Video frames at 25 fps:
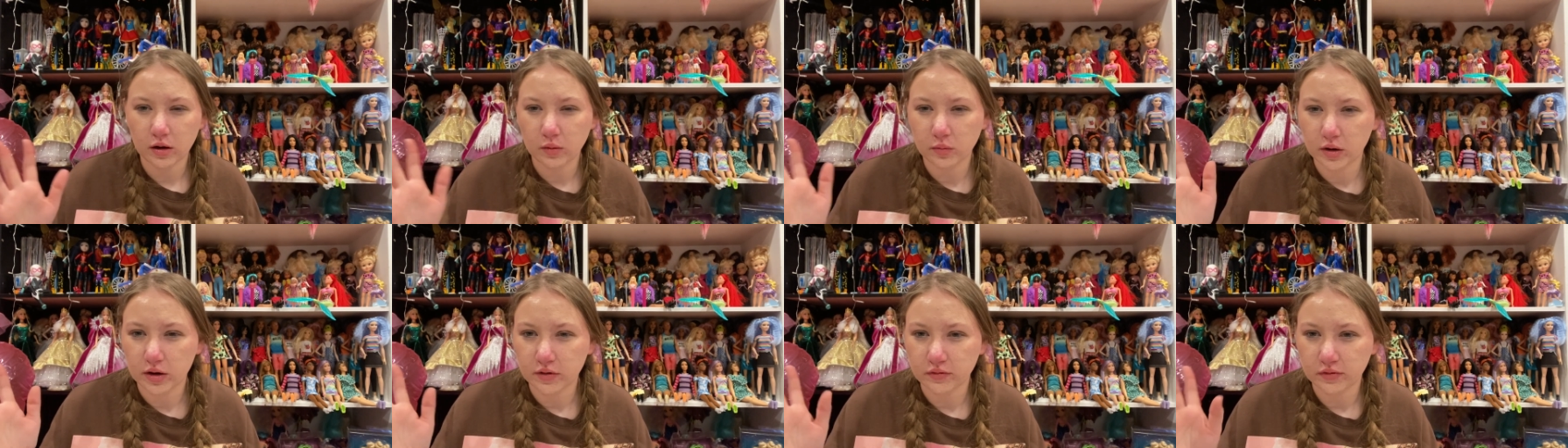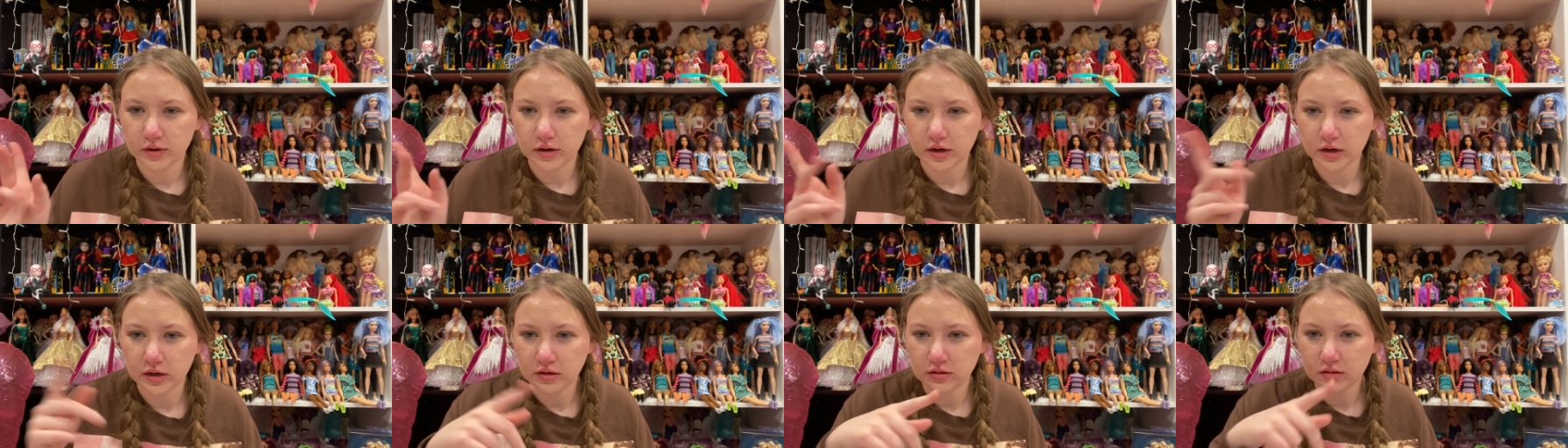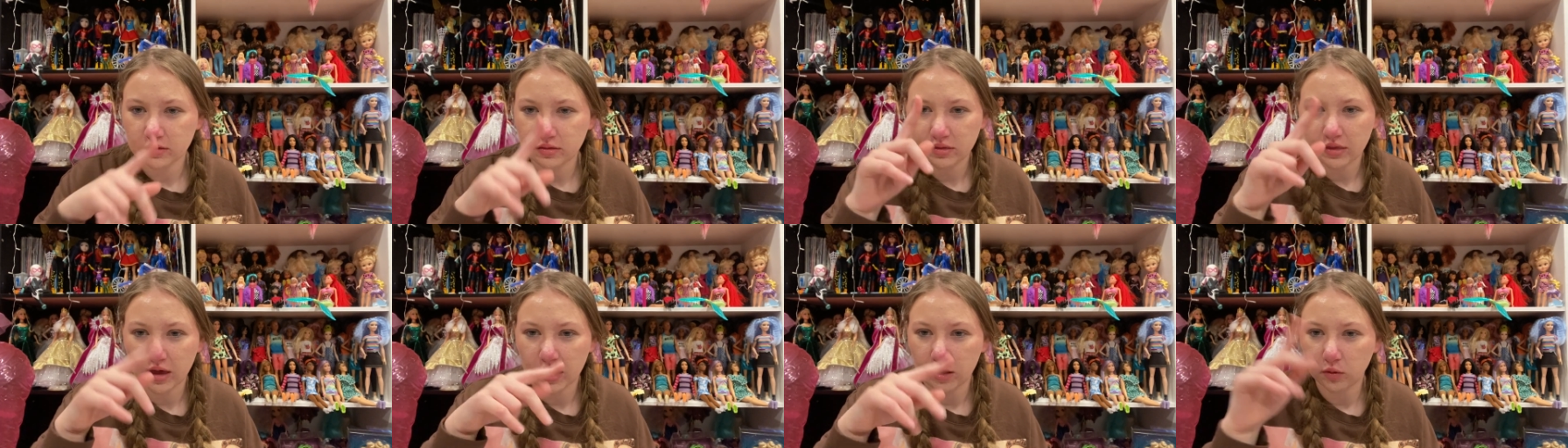whatever it is
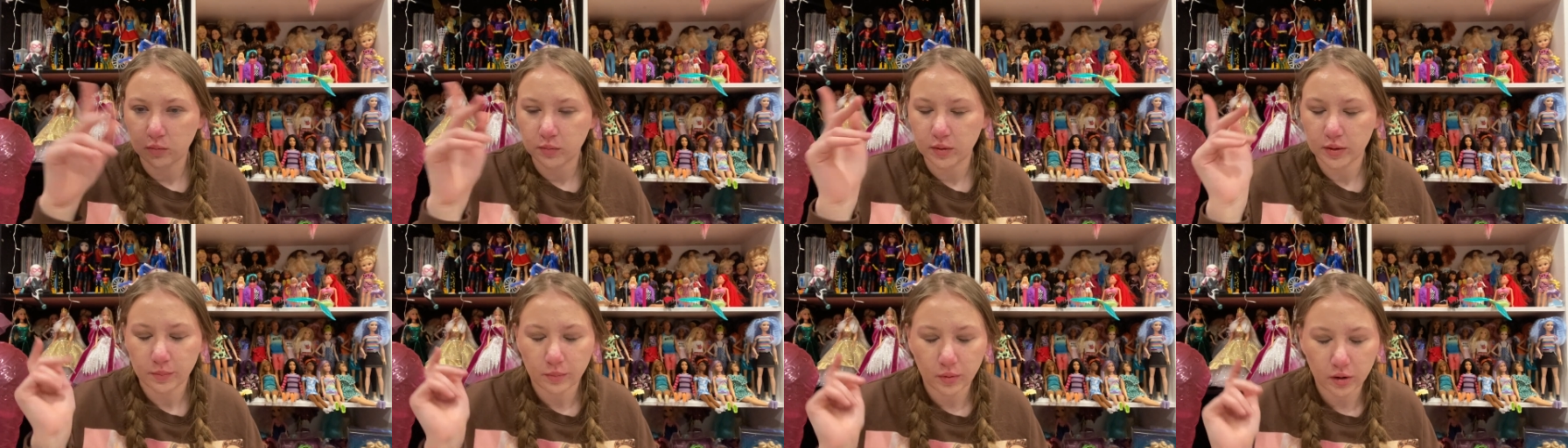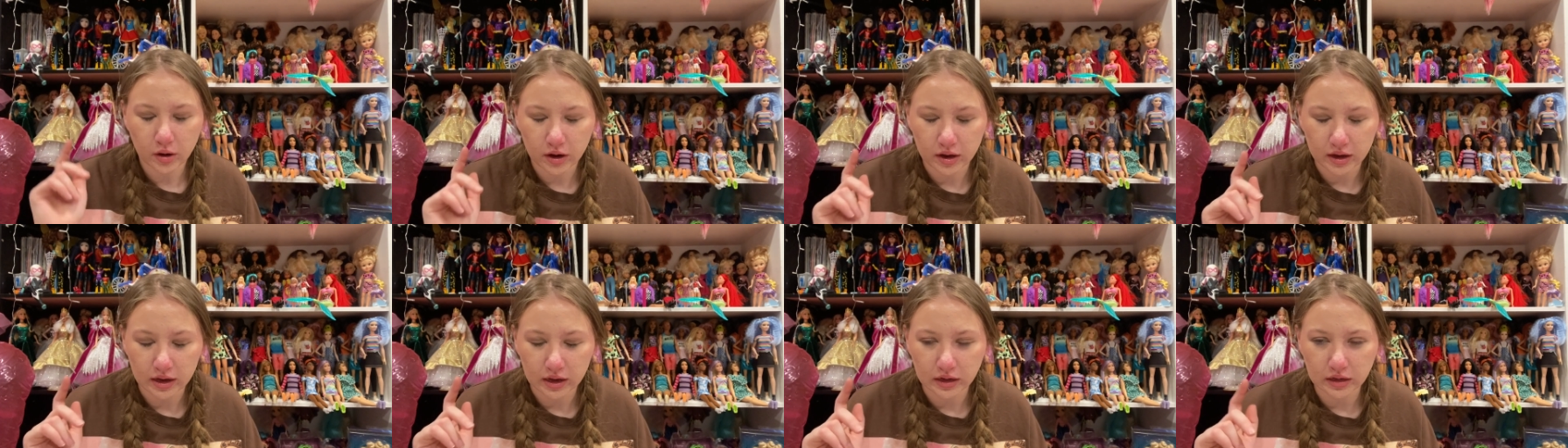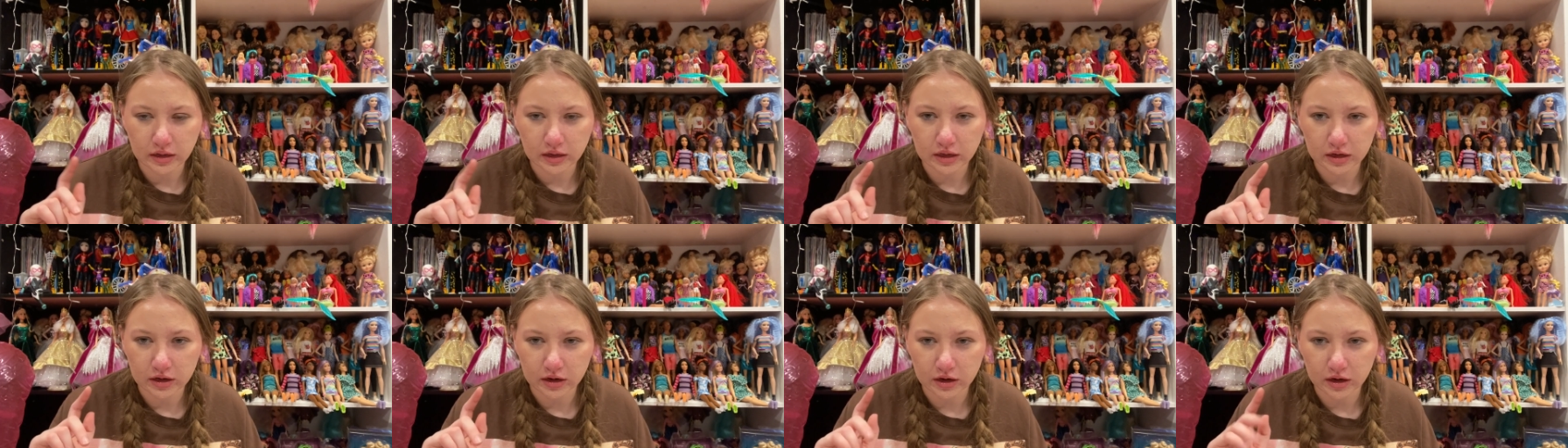that'll be put in
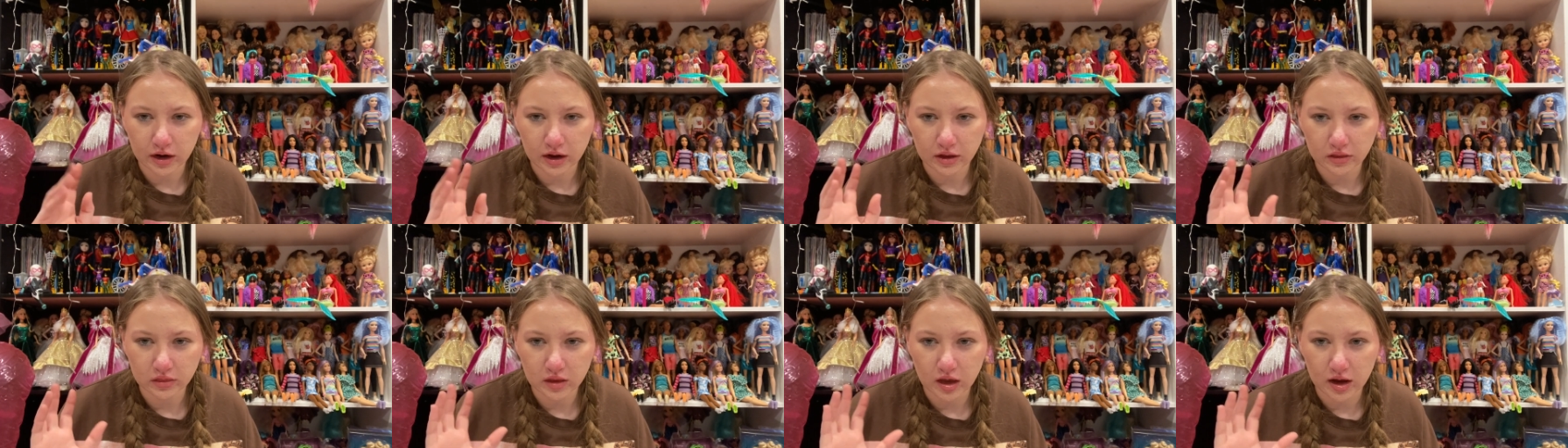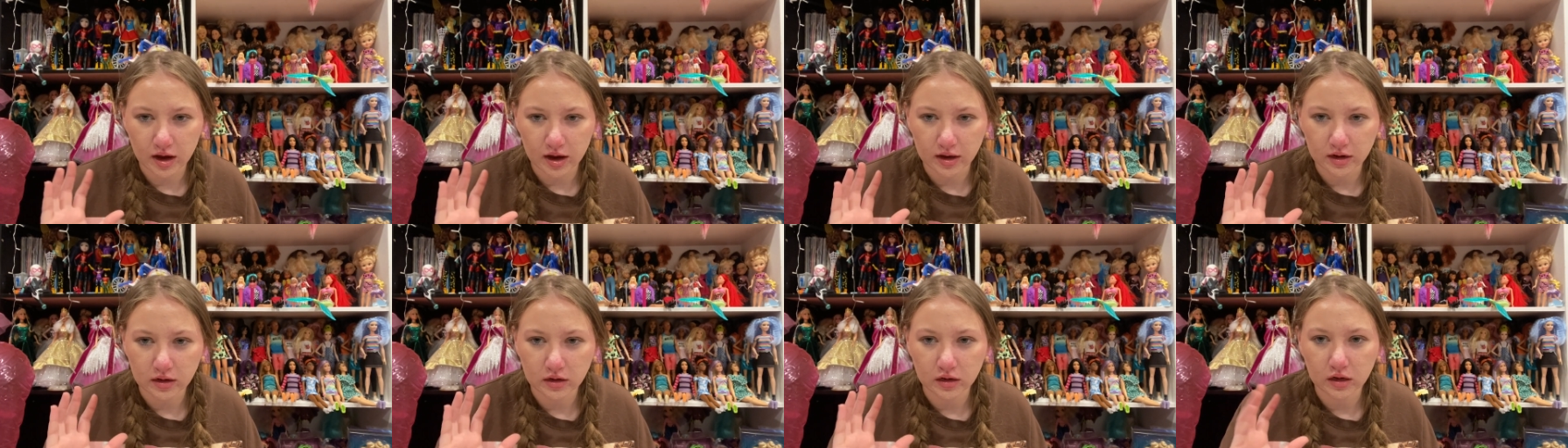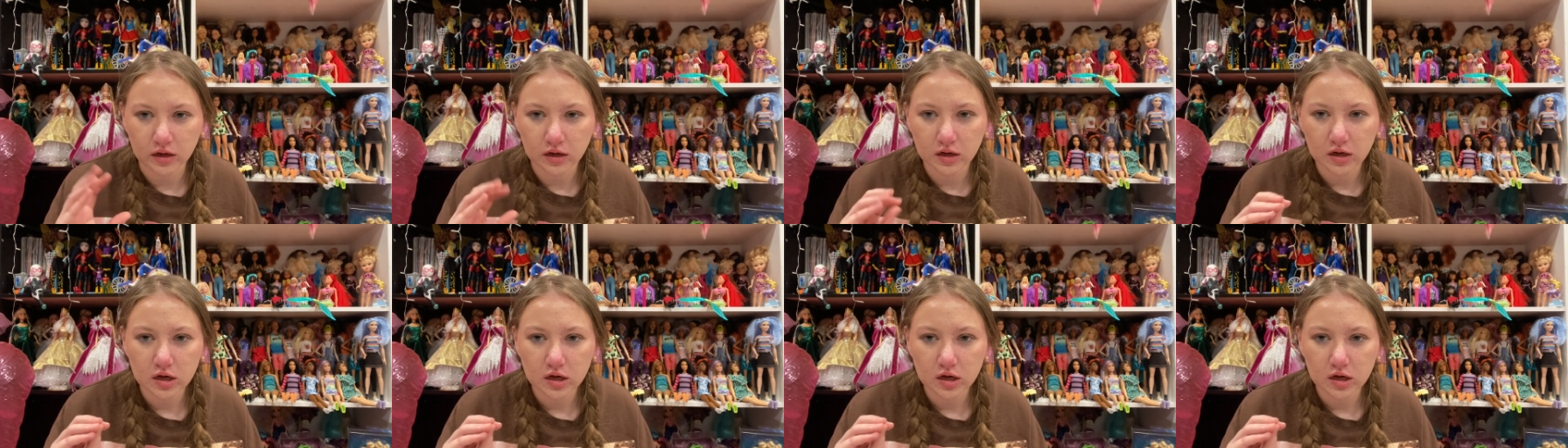here and then